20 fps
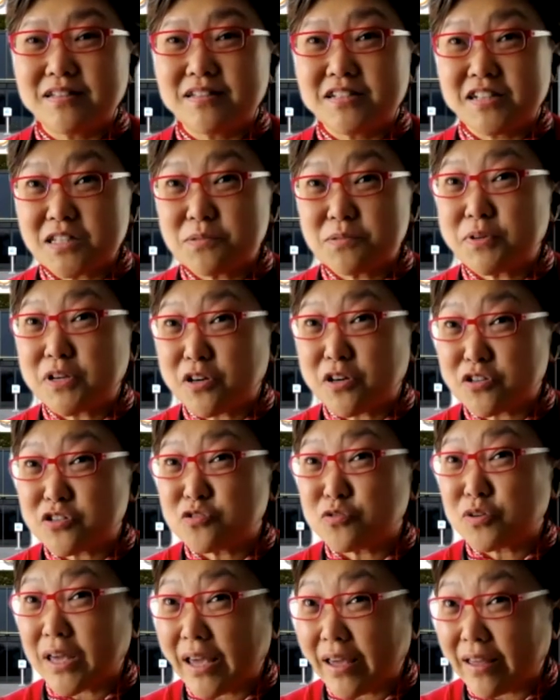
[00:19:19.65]
just because
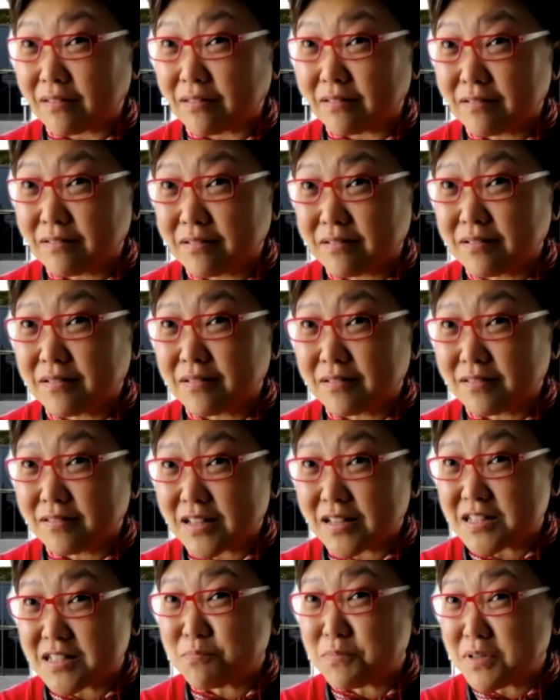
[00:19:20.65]
you can
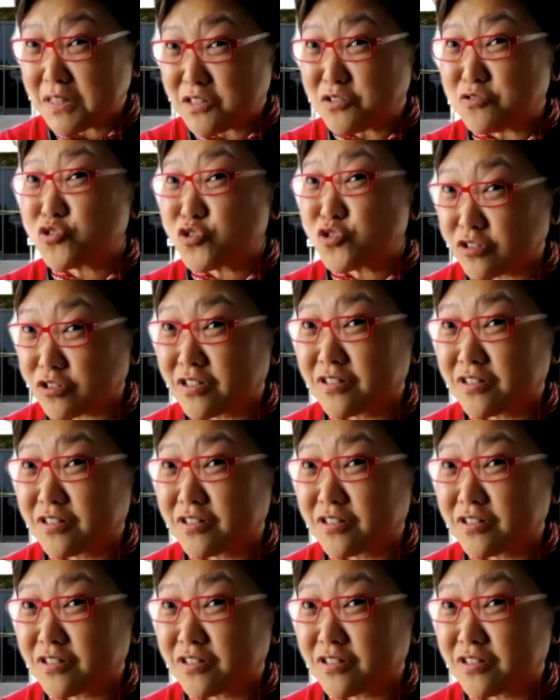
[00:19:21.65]
doesn't mean you should.